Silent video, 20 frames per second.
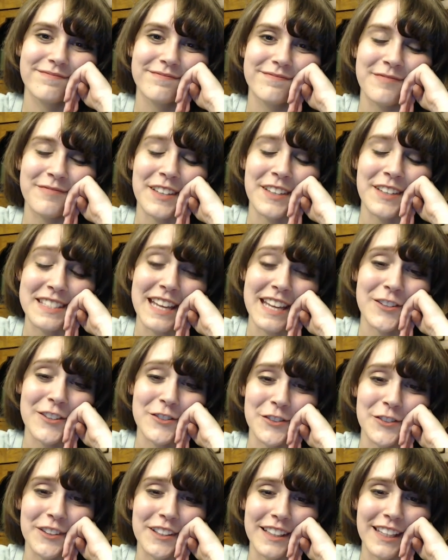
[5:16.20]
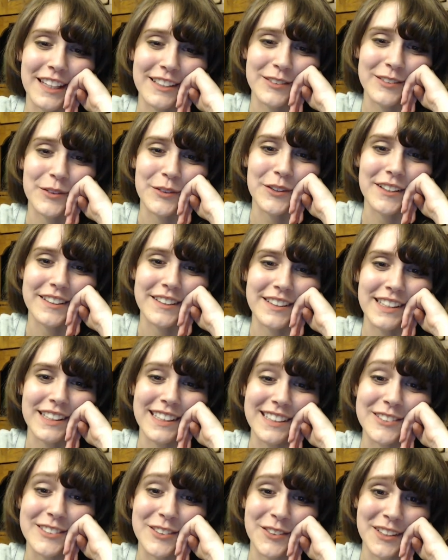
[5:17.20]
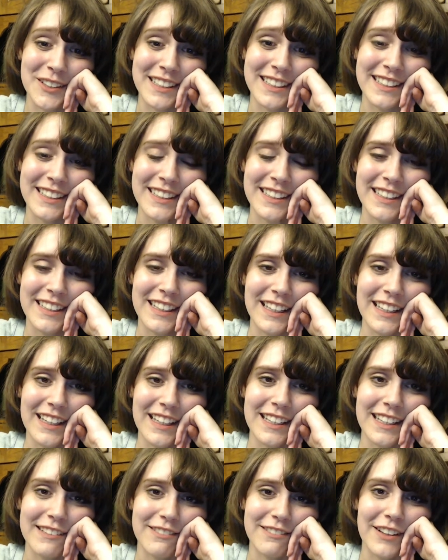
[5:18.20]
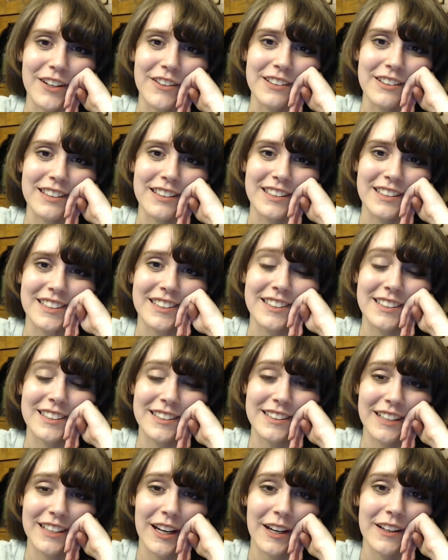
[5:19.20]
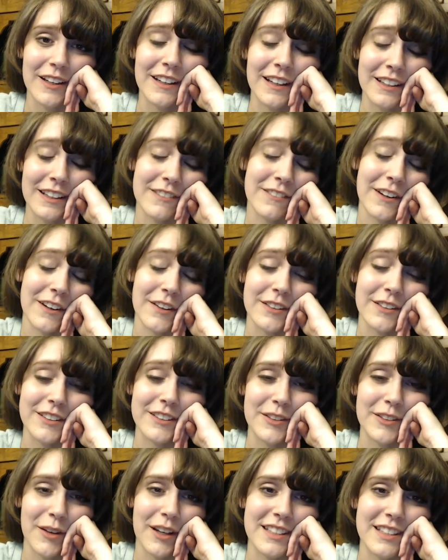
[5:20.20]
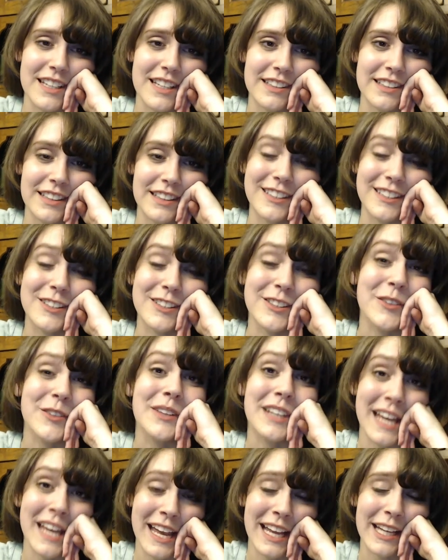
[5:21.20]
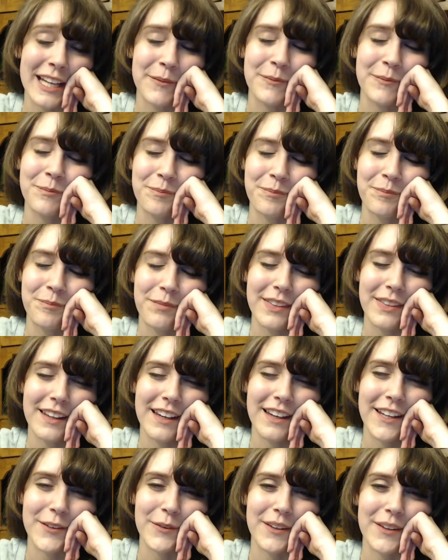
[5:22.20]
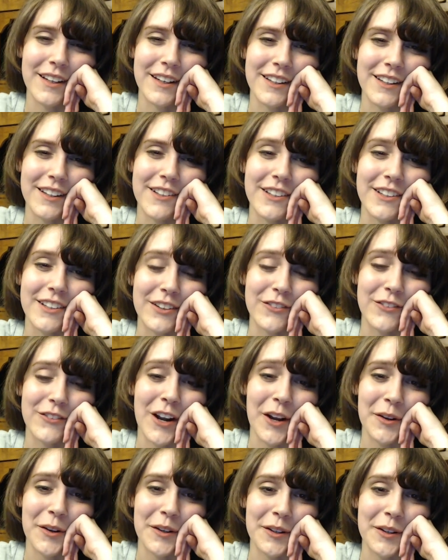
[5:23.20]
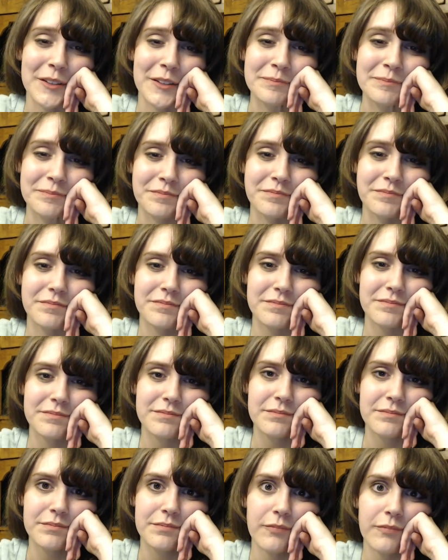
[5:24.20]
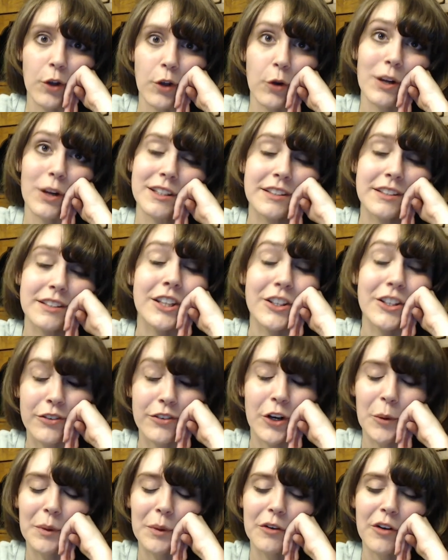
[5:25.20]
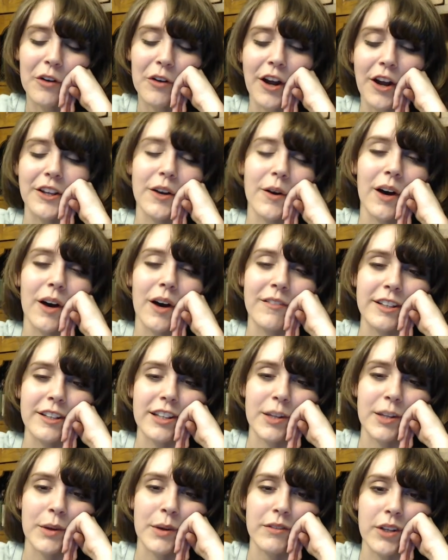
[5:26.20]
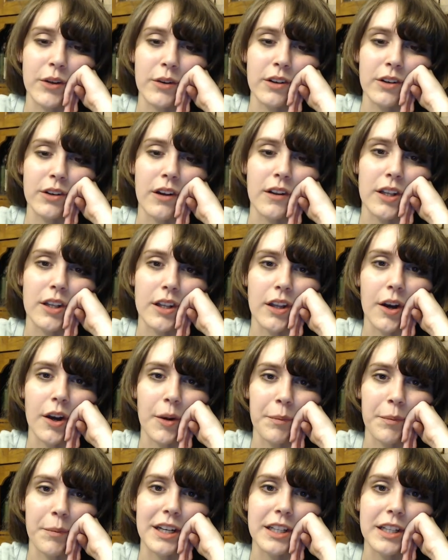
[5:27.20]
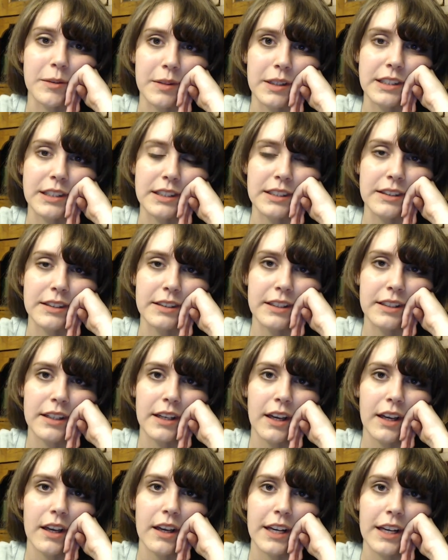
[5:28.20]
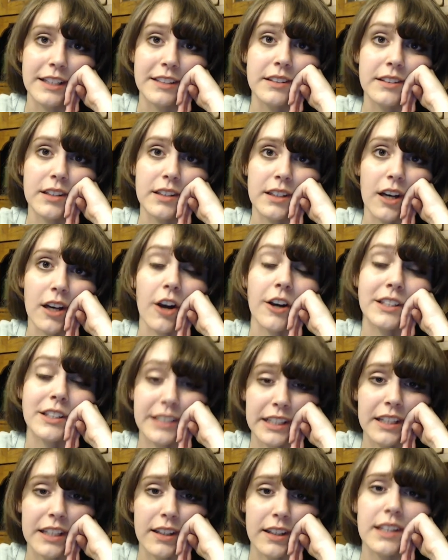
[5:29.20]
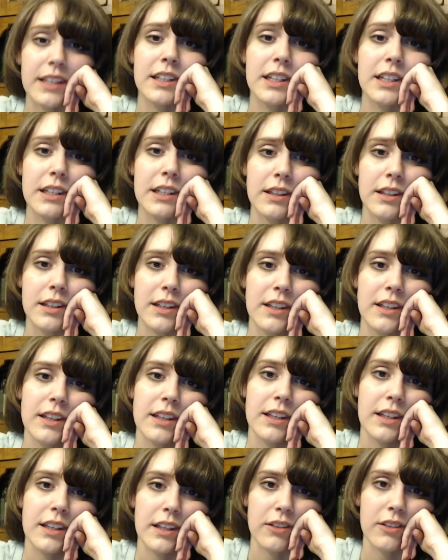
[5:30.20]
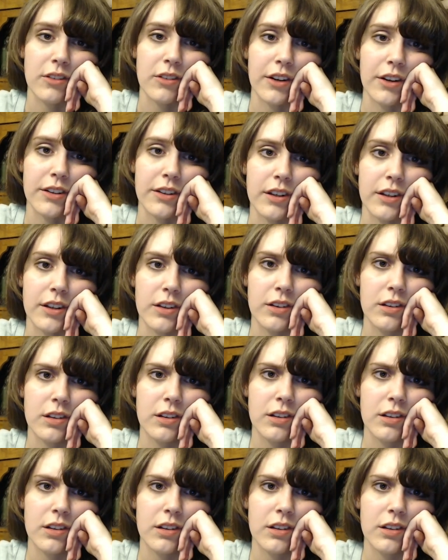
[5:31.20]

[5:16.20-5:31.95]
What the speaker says: Because naturally, that's where Gintoki has found his new identity, his new name, as we learned in Rakkyo. Or as it's confirmed in Rakkyo, obviously, we've known it all along, but it's articulated in Rakkyo.